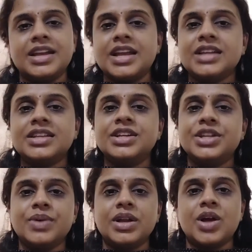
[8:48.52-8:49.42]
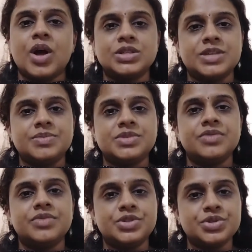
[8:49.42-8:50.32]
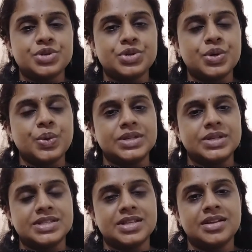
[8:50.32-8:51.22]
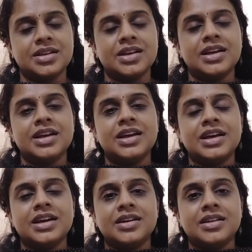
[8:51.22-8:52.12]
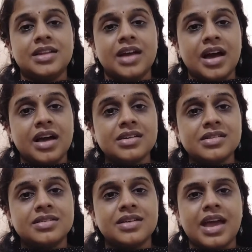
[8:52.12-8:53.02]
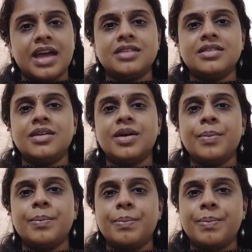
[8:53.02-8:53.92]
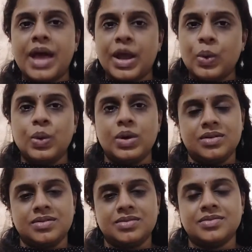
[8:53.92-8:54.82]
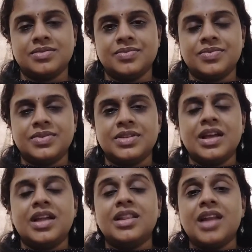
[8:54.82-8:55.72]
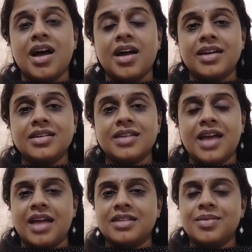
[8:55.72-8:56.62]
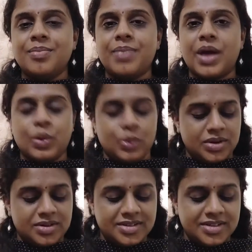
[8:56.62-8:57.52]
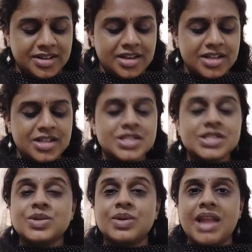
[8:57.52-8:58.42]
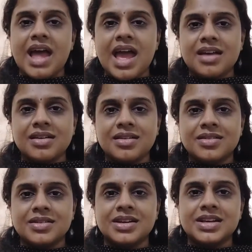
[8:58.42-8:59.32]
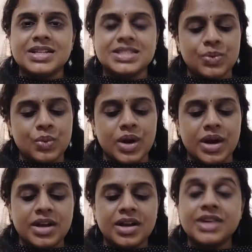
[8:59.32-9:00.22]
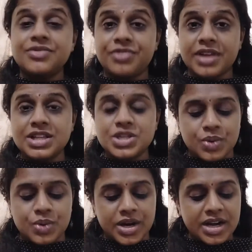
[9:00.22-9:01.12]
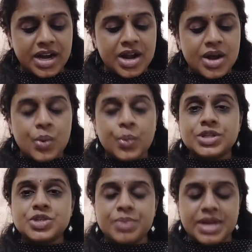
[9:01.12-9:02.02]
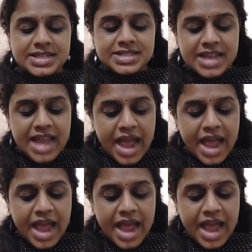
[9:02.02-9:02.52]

another dual concept which you should know is langue and parole. Langue and parole. So langue is a word, a French word, which means